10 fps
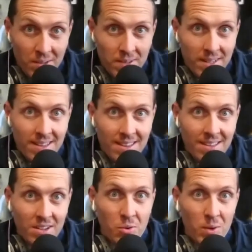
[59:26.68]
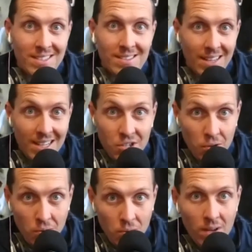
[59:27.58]
with Grizzly
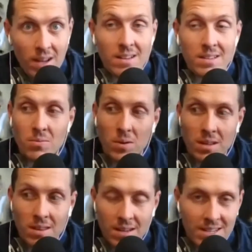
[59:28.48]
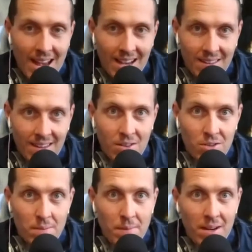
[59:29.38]
2 and with Attack of the Killer
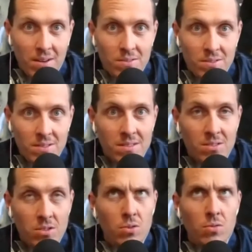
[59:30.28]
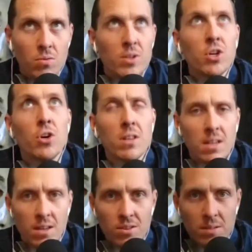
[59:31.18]
Tomatoes 2 or Return of the
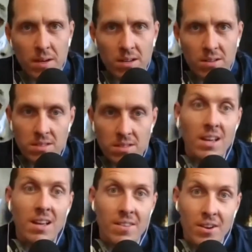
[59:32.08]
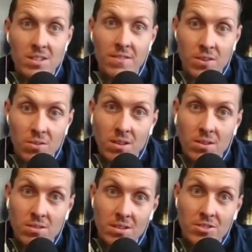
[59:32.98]
Killer Tomatoes. There's a few of
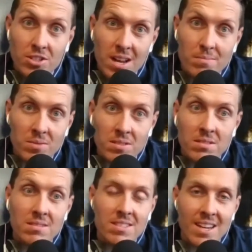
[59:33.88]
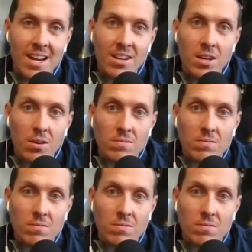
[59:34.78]
those little gems. It's kind of cute.